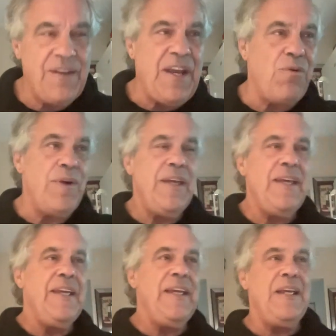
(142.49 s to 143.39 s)
Now,
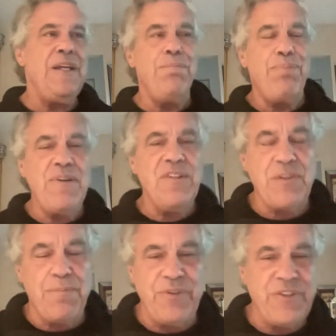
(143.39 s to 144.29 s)
in
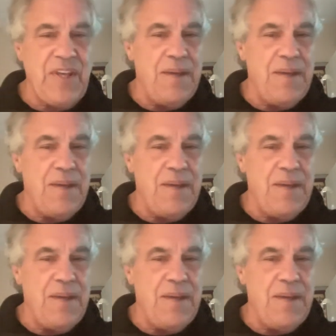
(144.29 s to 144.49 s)
principles,